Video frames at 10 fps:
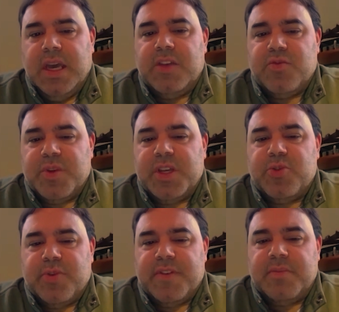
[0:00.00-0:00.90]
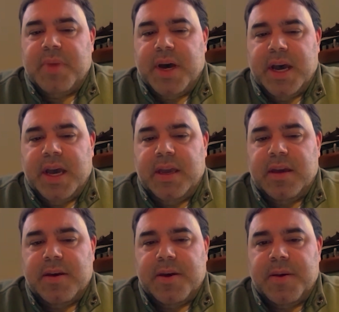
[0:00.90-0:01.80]
is really driven by
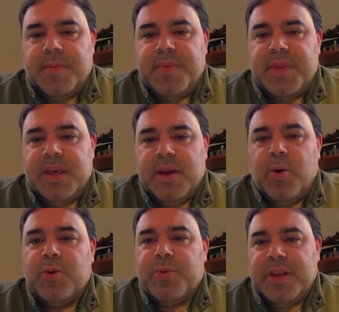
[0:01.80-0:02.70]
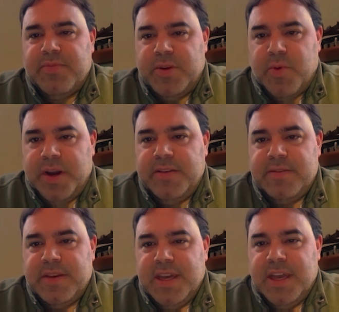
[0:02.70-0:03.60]
the older
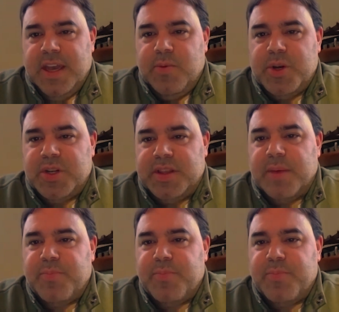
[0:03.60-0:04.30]
A320s, which at that